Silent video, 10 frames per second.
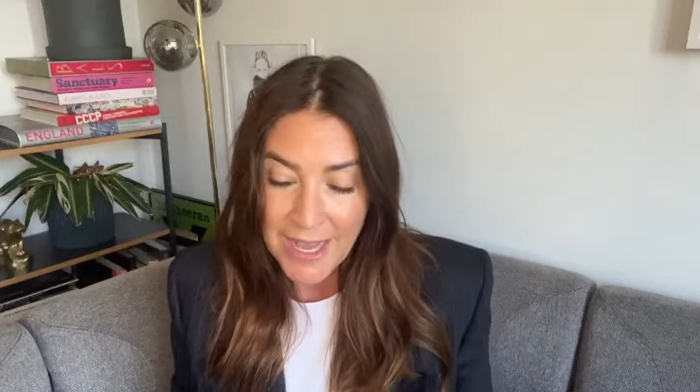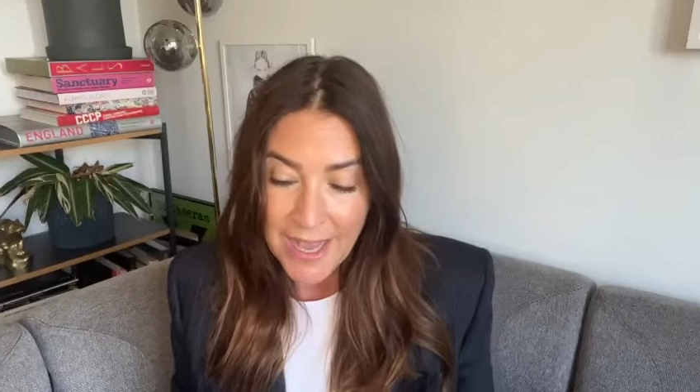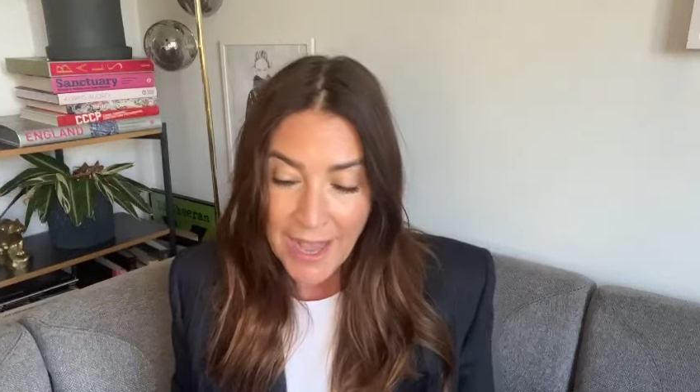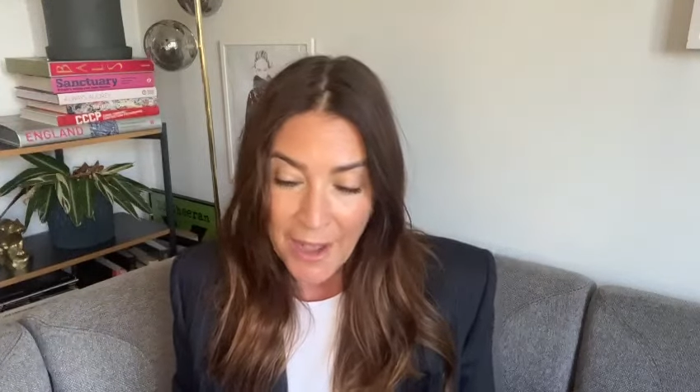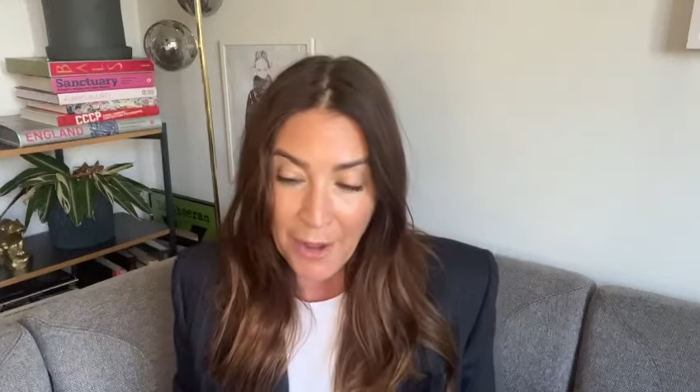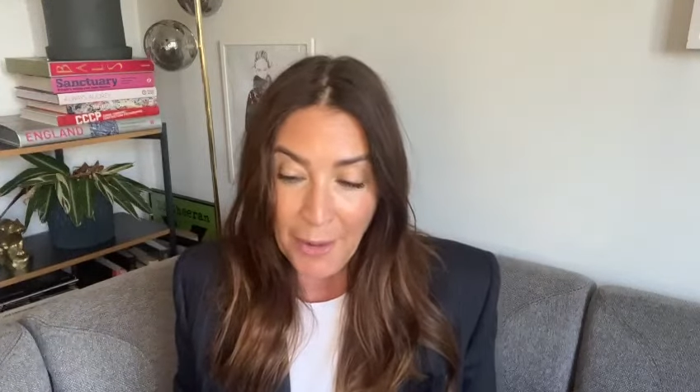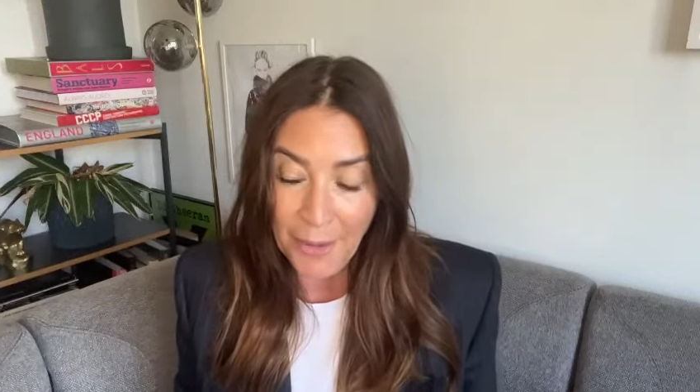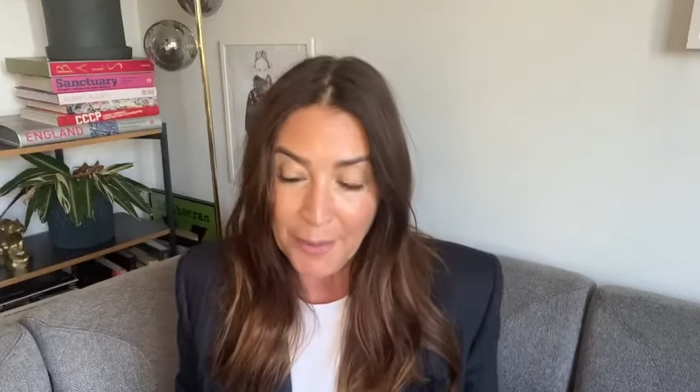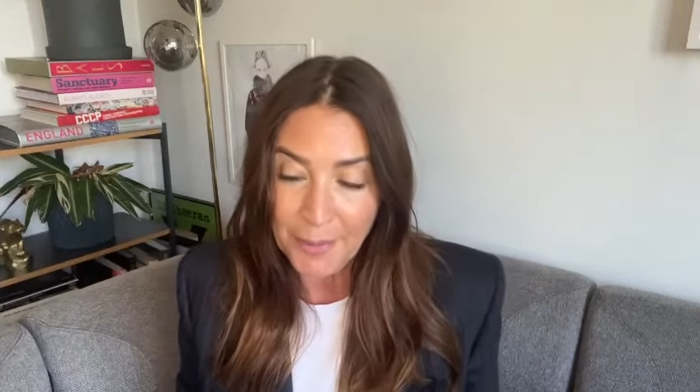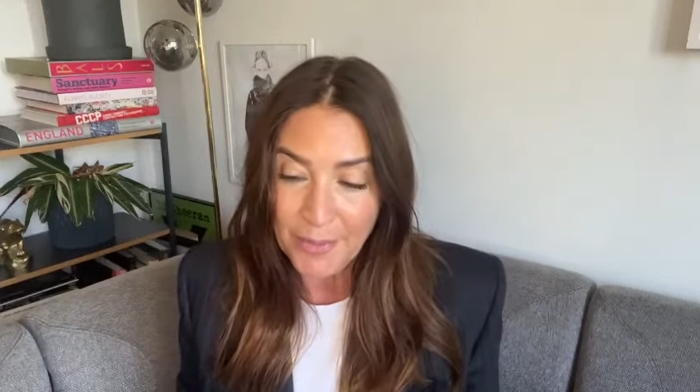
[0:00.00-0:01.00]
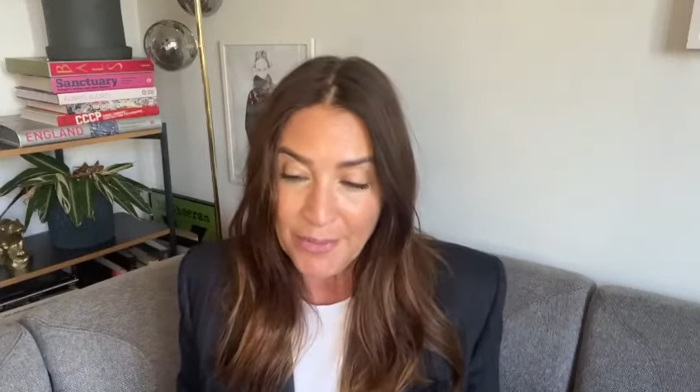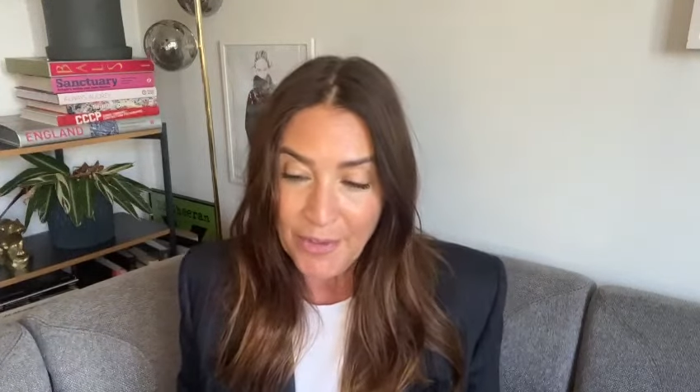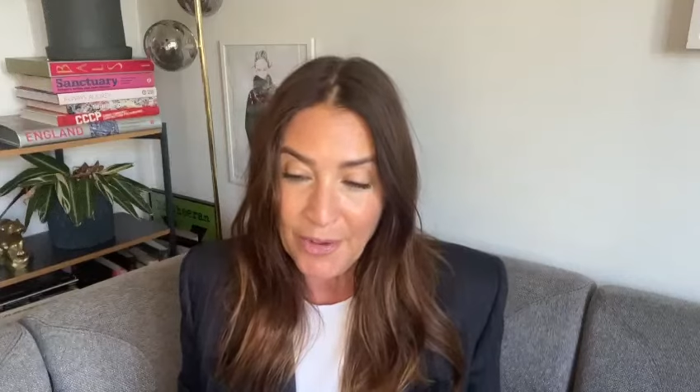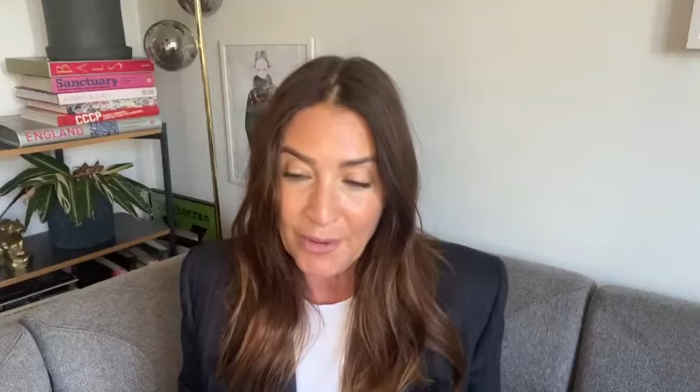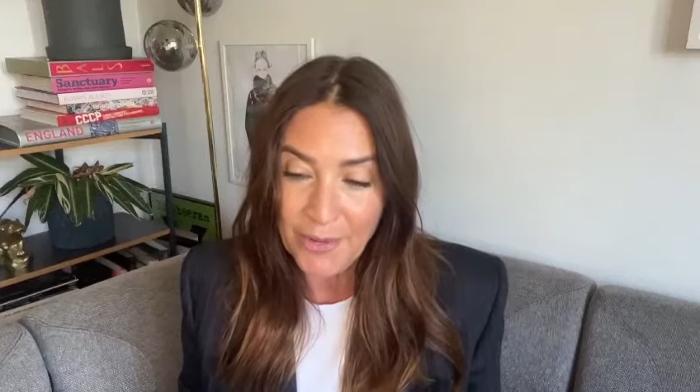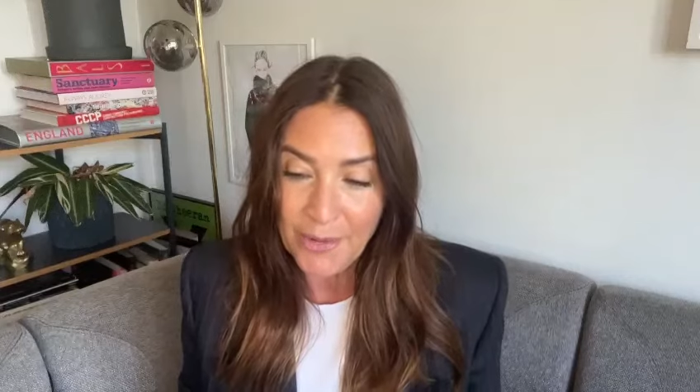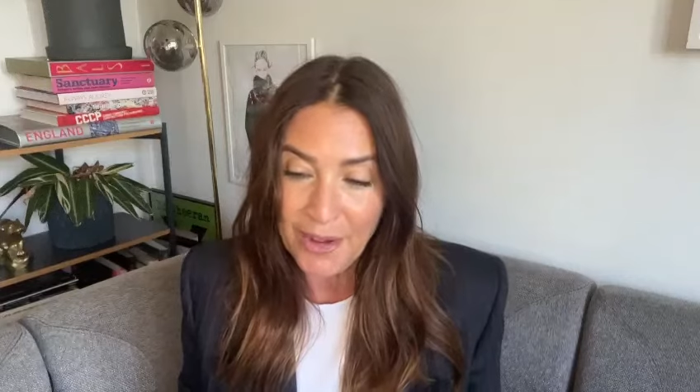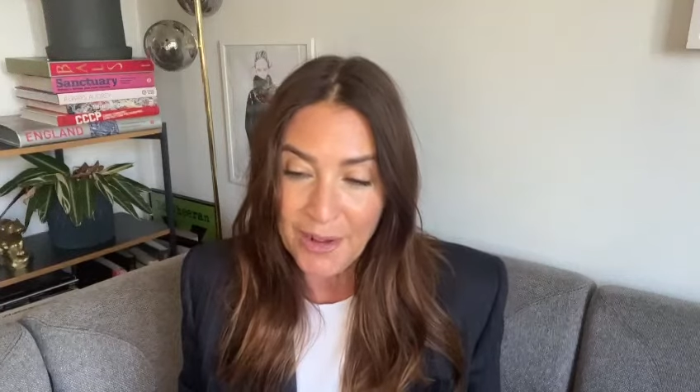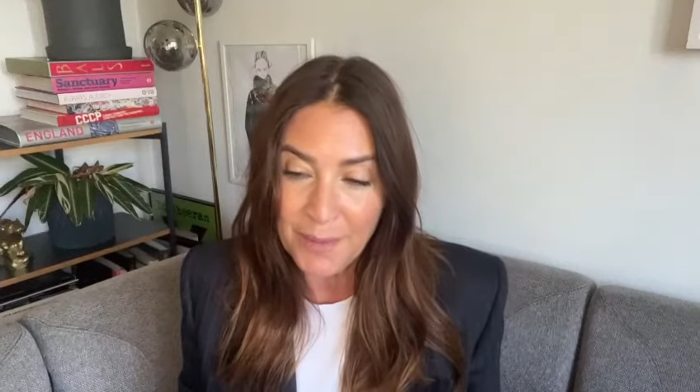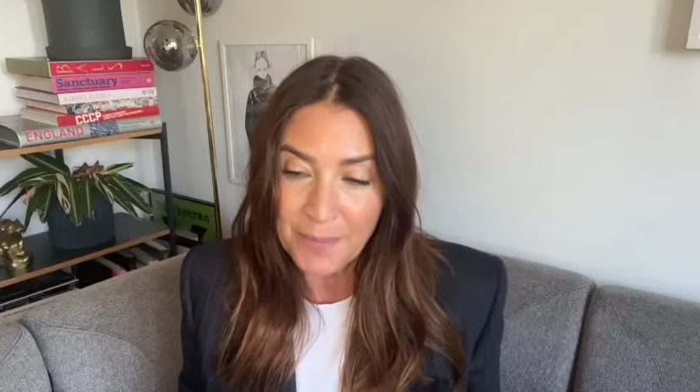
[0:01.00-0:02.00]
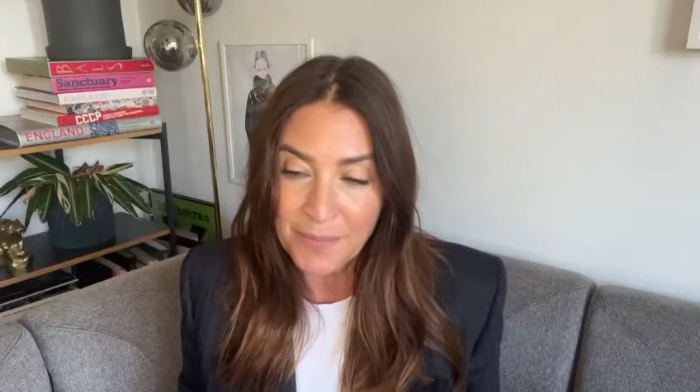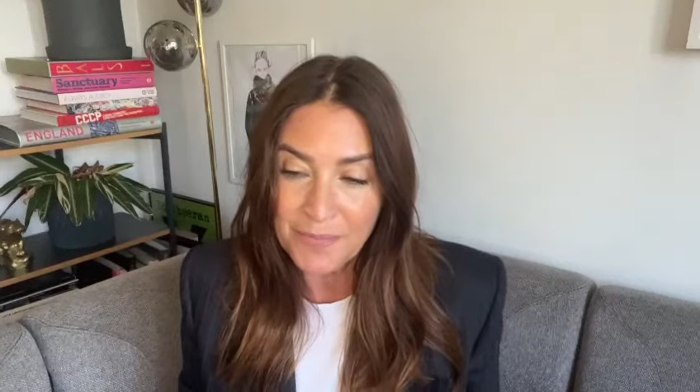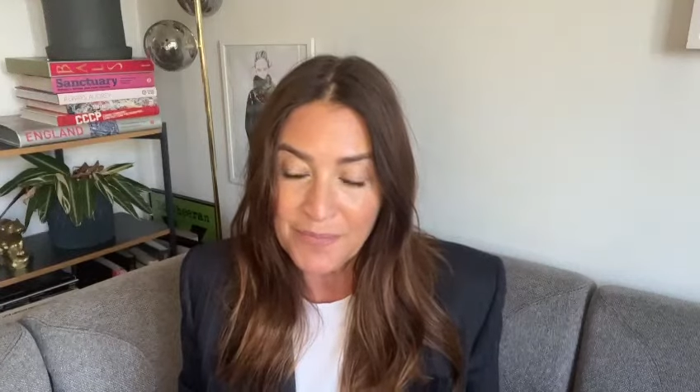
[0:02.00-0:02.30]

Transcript: at Home. So um,